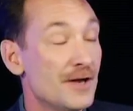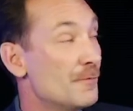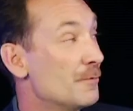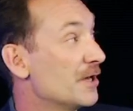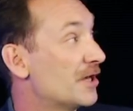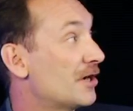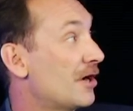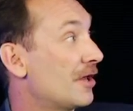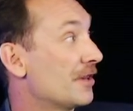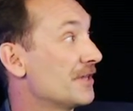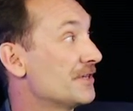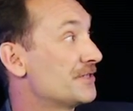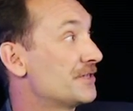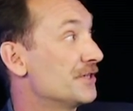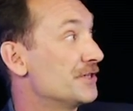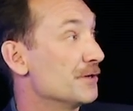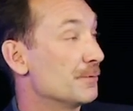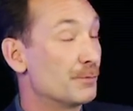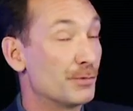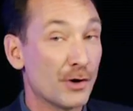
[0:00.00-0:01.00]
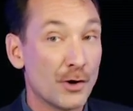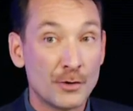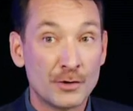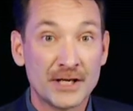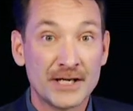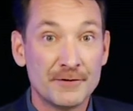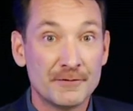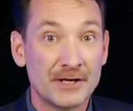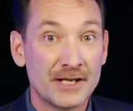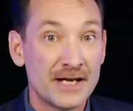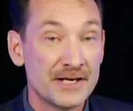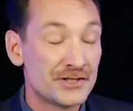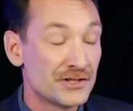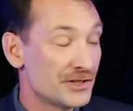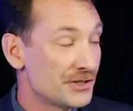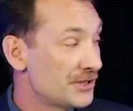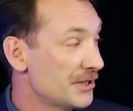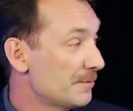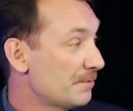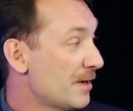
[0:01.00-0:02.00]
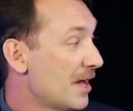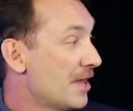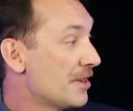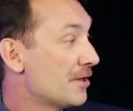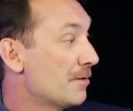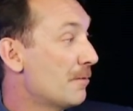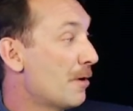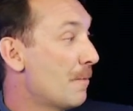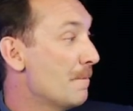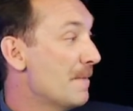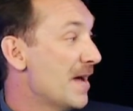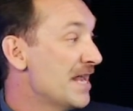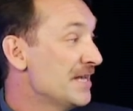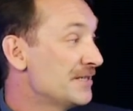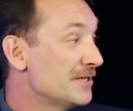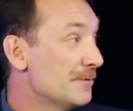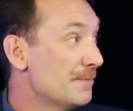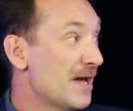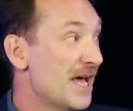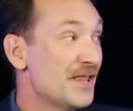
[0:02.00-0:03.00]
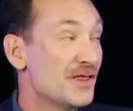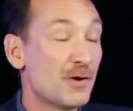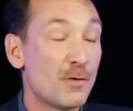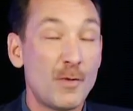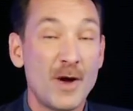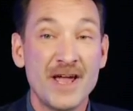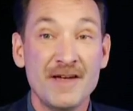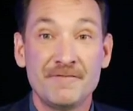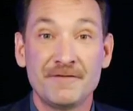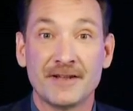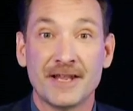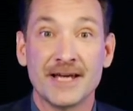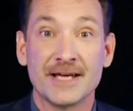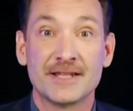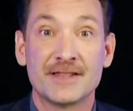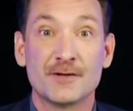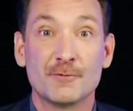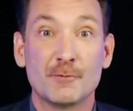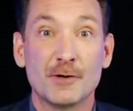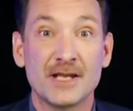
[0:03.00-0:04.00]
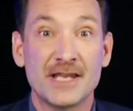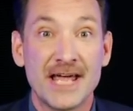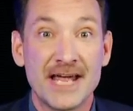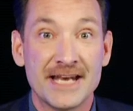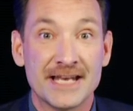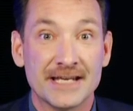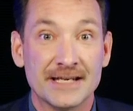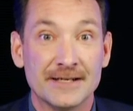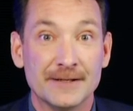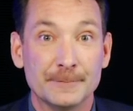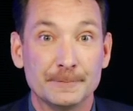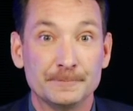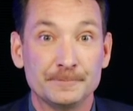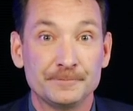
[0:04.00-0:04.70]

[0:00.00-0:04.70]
We call this the de Broglie relationship, the momentum and the wavelength related.